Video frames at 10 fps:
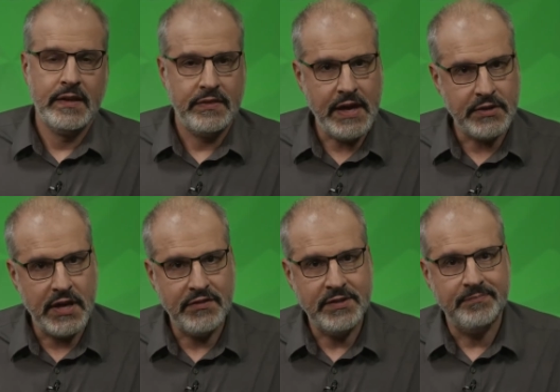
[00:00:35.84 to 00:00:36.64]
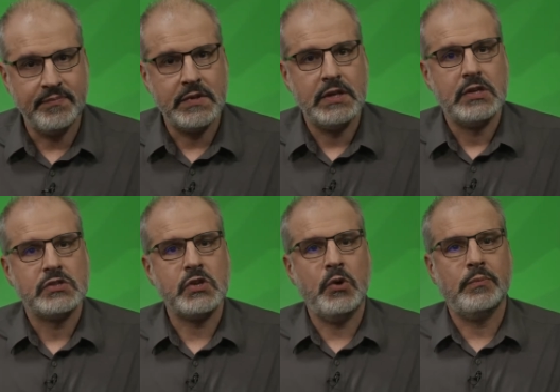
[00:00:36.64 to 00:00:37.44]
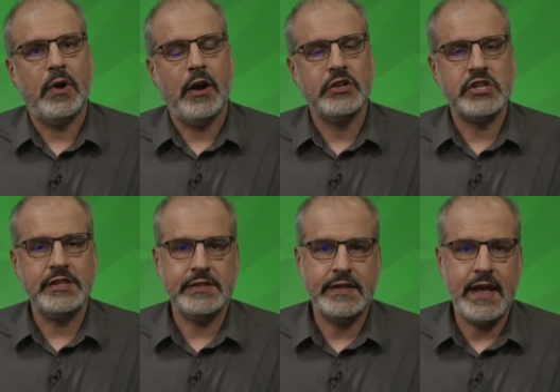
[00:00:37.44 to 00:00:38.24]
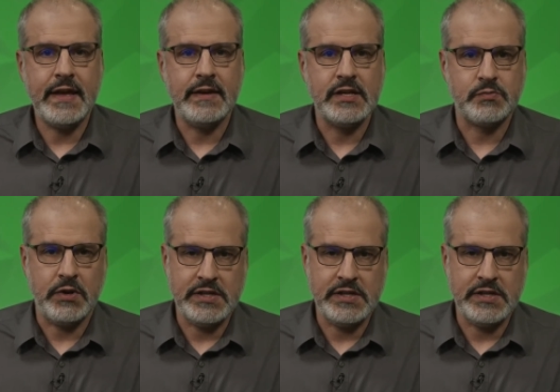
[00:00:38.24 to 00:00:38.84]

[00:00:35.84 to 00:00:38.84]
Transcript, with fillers: Thank you, David. So, our agenda today is pretty